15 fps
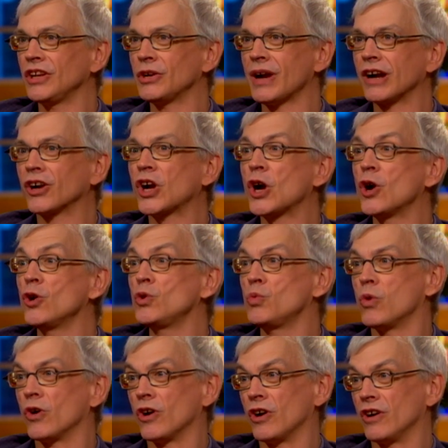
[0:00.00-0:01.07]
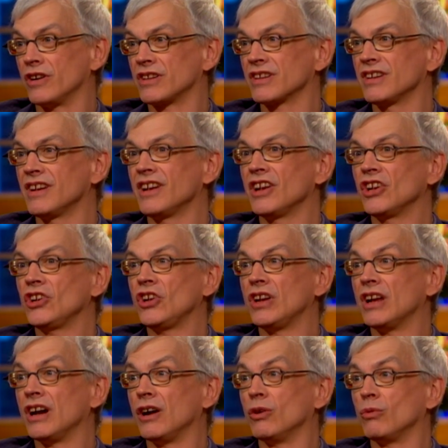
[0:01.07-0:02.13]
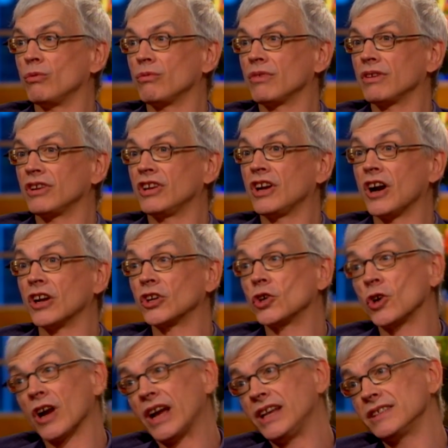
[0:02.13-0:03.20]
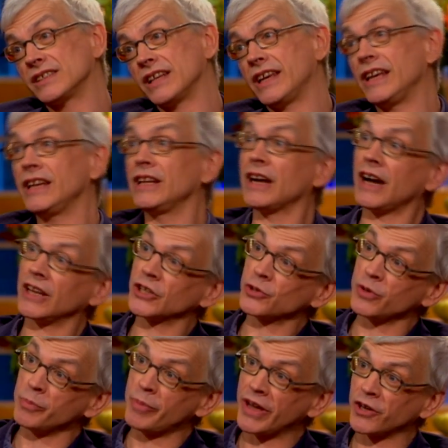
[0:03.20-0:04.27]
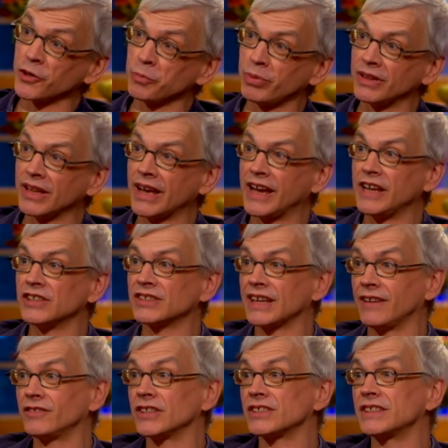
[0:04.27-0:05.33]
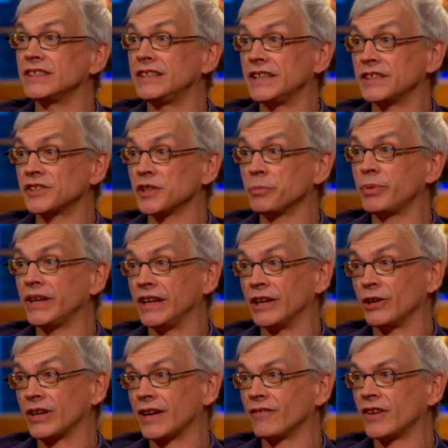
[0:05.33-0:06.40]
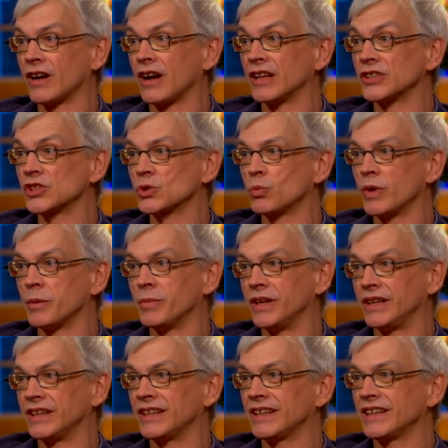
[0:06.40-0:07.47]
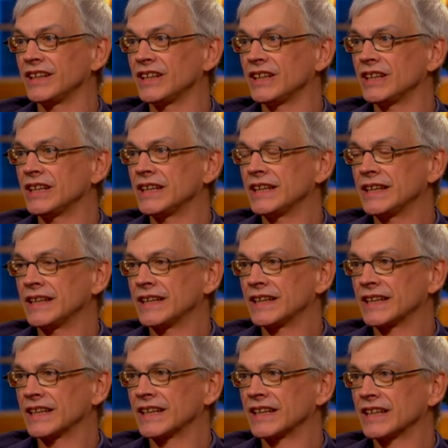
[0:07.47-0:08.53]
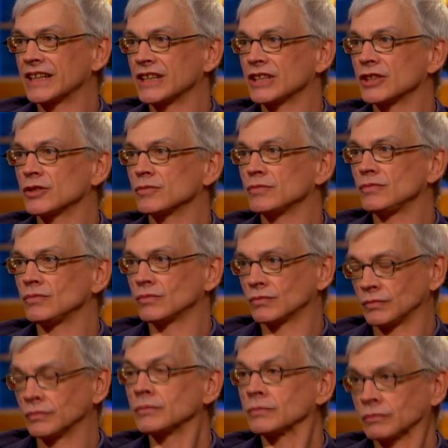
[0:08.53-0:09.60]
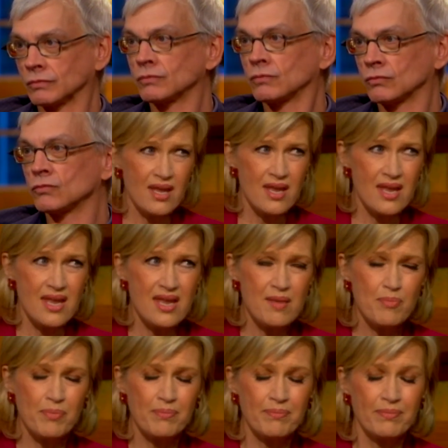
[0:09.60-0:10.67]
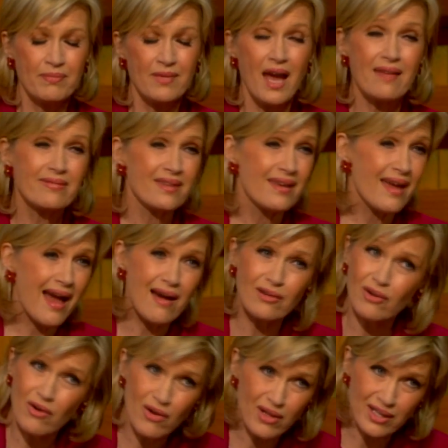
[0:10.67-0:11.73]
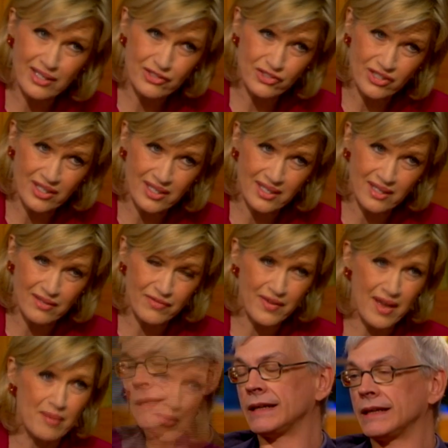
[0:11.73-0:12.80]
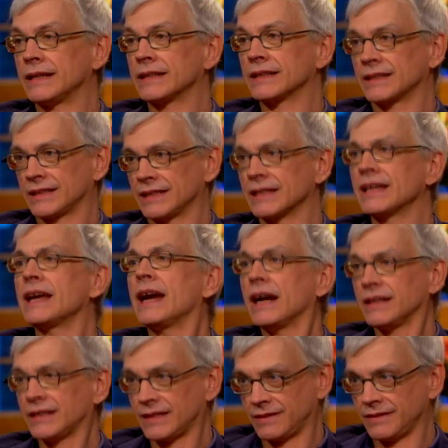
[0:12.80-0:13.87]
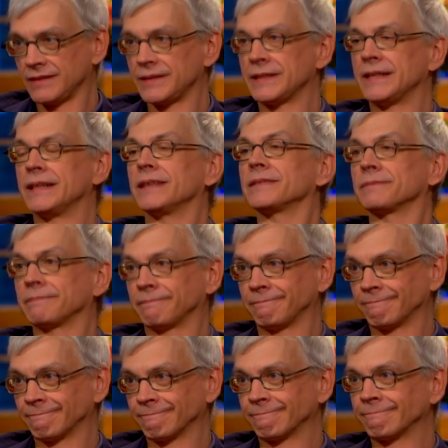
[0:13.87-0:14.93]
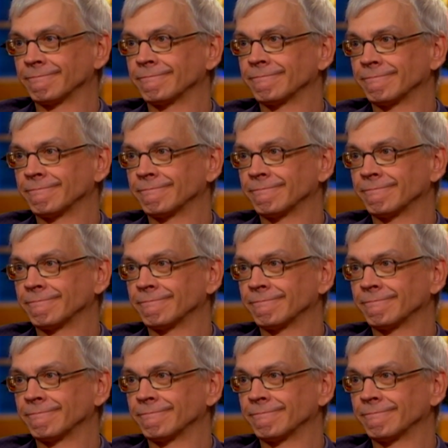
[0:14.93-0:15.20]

our code word. Gone crazy, gone to a better place. I've just disappeared. I've gone swimming. Because you said that somehow, even though you were twins, he got the alcoholic gene in the family. Your dad had a problem with alcohol,